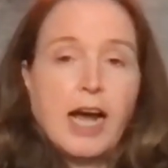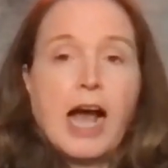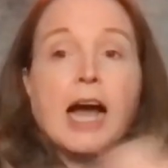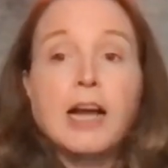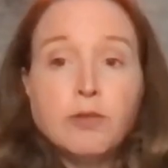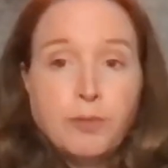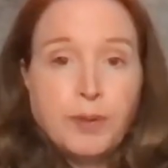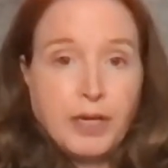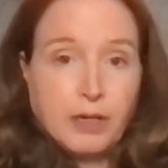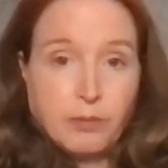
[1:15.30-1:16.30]
I would
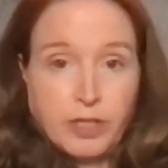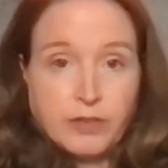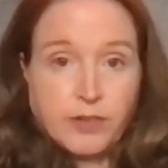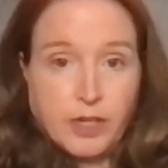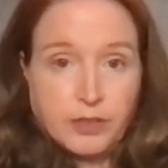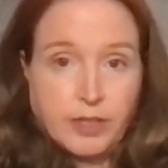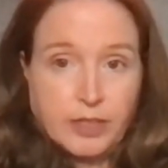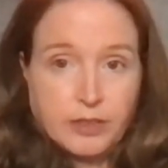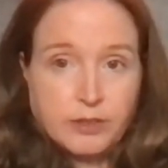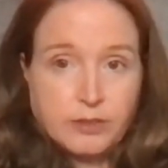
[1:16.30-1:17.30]
be in breach of
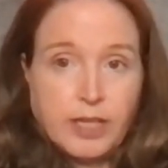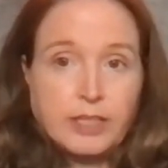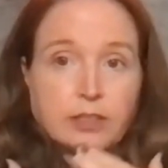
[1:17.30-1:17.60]
contract, right?